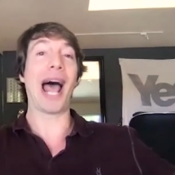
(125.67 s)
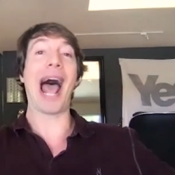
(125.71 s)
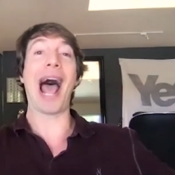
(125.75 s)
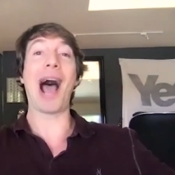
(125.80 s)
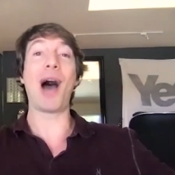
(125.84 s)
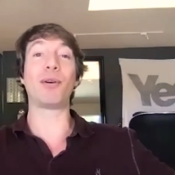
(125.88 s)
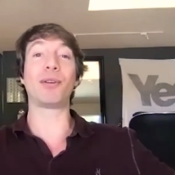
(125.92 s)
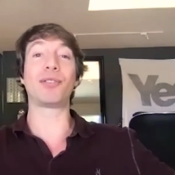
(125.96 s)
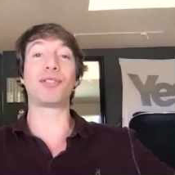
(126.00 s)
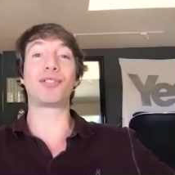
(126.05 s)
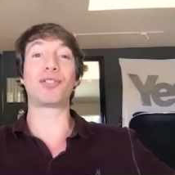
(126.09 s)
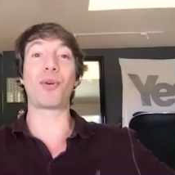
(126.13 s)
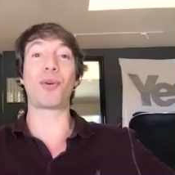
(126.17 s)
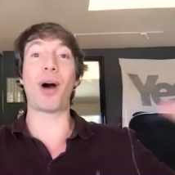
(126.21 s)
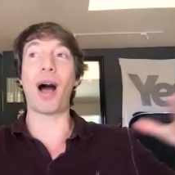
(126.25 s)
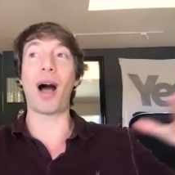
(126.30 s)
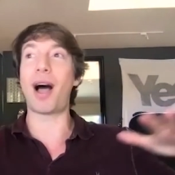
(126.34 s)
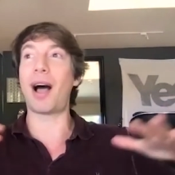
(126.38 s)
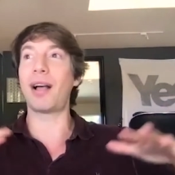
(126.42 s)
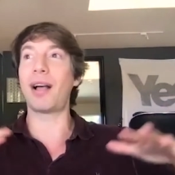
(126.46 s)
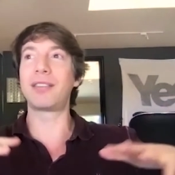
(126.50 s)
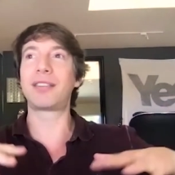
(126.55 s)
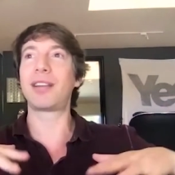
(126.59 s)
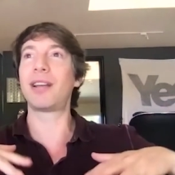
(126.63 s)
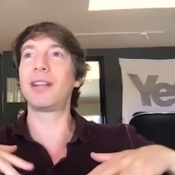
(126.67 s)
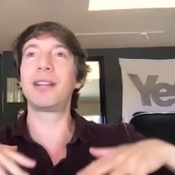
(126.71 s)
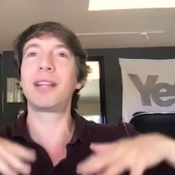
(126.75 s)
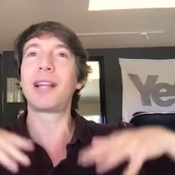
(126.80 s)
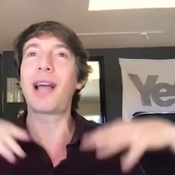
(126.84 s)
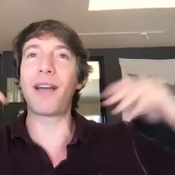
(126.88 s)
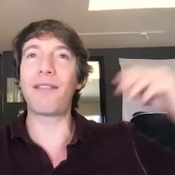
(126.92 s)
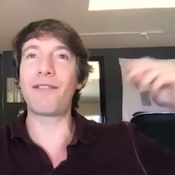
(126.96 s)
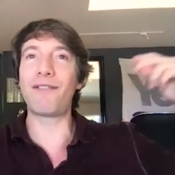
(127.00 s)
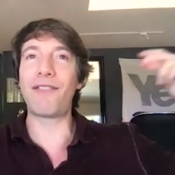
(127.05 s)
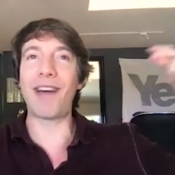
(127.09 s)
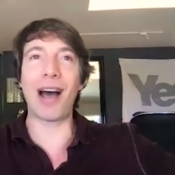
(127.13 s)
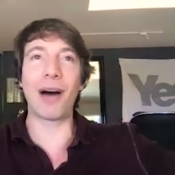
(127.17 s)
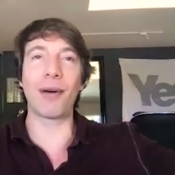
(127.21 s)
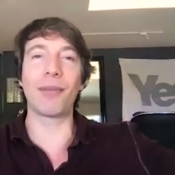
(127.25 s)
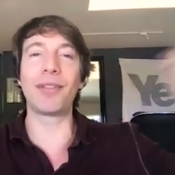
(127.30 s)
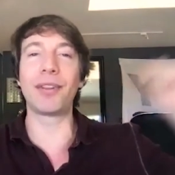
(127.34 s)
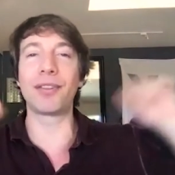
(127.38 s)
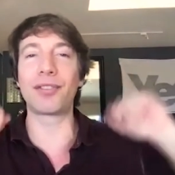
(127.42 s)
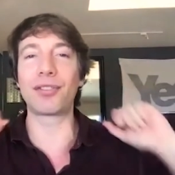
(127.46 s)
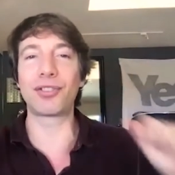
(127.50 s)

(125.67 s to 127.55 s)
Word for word: out so uh, suddenly i found this